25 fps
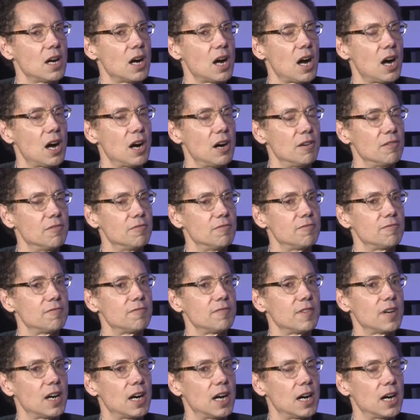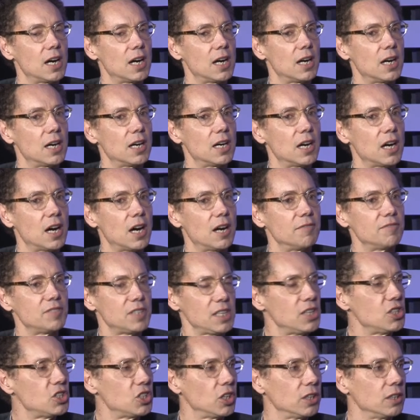of uh, of
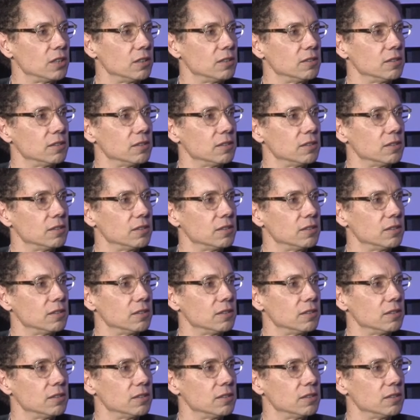teaching,